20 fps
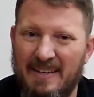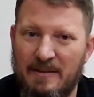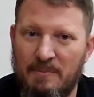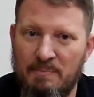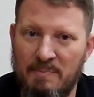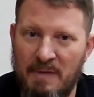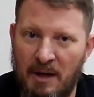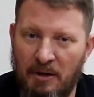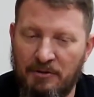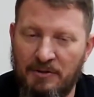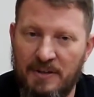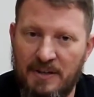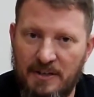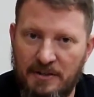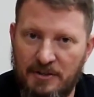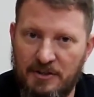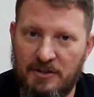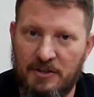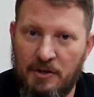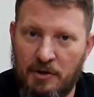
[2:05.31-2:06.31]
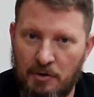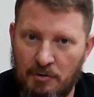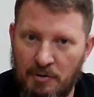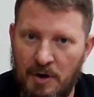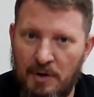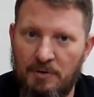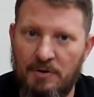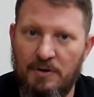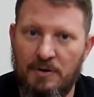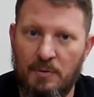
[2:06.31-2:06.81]
it's melted. It just
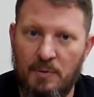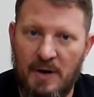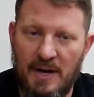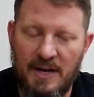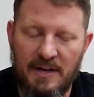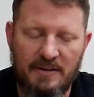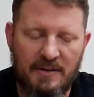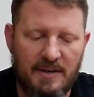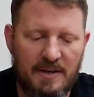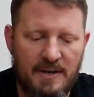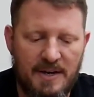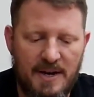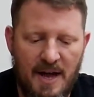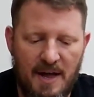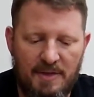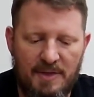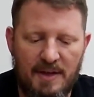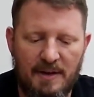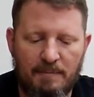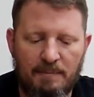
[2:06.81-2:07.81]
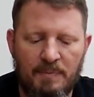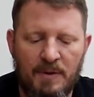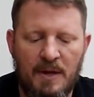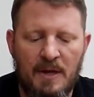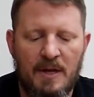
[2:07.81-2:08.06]
corroded away into nothing.